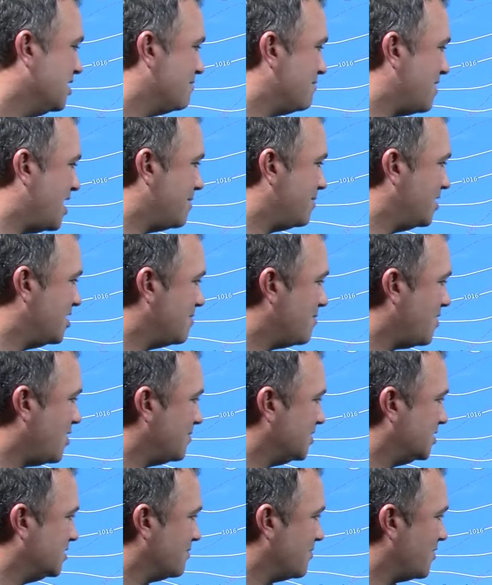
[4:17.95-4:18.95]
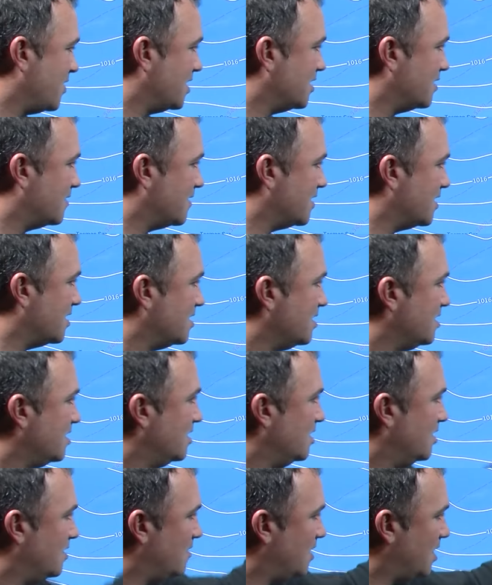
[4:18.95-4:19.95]
Maybe there might be some thunder there,
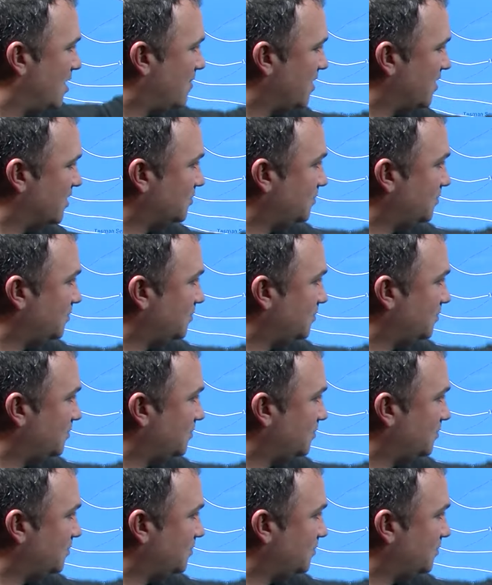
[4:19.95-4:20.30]
but